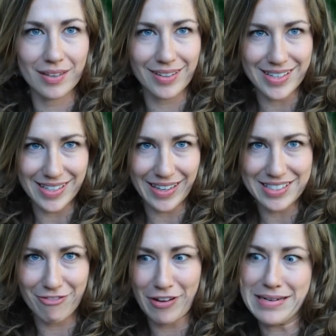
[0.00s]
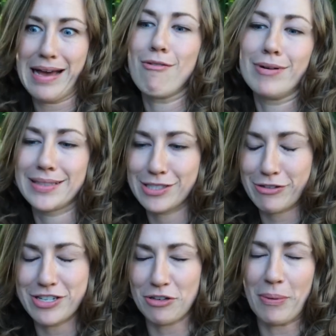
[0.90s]
because I get to find out what this
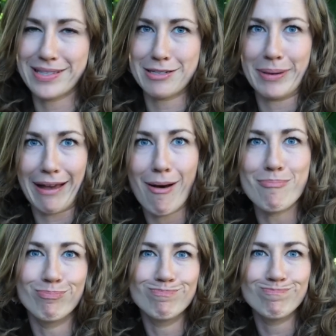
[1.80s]
creature wants to become.